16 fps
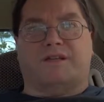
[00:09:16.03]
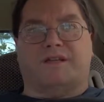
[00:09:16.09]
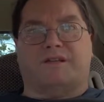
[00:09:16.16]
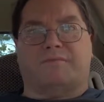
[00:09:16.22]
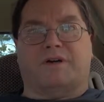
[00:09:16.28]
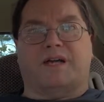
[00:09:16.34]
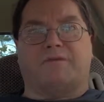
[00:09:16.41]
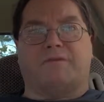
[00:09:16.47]

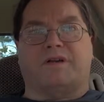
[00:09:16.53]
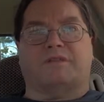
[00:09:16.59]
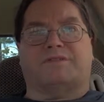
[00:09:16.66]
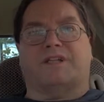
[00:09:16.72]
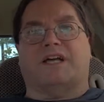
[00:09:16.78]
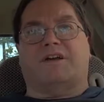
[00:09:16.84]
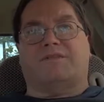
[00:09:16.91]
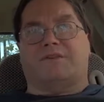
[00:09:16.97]
and My
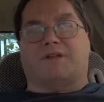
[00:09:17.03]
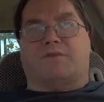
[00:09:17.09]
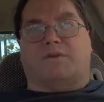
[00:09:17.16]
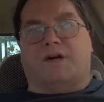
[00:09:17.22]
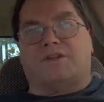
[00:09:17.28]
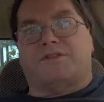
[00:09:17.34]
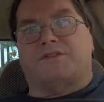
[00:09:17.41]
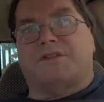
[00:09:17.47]
Relevant Life, that you're
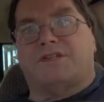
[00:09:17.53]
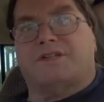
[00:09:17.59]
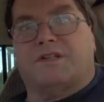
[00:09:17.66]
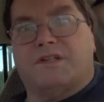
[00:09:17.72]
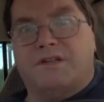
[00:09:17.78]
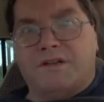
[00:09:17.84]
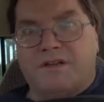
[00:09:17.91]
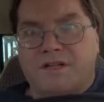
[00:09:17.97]
watching this
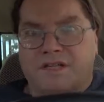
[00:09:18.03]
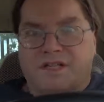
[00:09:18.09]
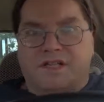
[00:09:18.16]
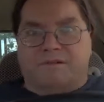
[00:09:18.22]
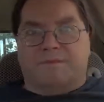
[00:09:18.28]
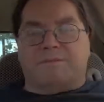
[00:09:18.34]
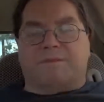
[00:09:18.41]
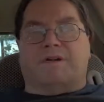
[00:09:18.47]
on,
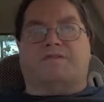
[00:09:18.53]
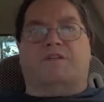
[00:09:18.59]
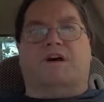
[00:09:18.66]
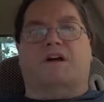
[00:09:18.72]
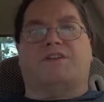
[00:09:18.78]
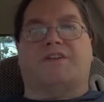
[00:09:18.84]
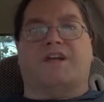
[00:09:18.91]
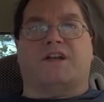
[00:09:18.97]
will be my
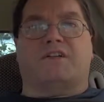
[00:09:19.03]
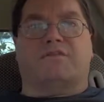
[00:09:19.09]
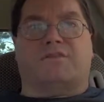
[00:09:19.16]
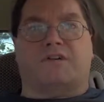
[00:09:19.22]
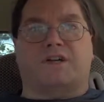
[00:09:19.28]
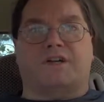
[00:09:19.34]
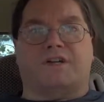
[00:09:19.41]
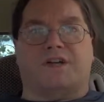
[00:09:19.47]
vlog channel and
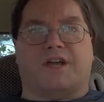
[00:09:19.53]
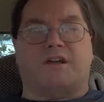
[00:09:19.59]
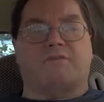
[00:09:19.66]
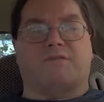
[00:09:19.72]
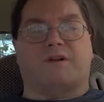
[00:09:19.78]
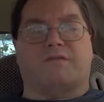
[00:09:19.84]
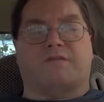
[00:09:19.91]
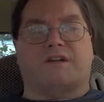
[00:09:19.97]
furry channel and
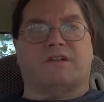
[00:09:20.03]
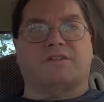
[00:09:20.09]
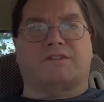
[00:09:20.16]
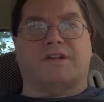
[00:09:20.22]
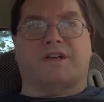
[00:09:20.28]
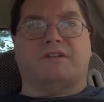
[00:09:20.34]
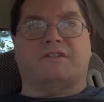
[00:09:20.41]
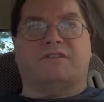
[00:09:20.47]
whatever else
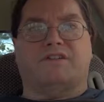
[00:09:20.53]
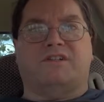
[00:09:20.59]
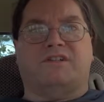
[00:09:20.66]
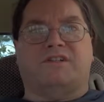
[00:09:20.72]
channel.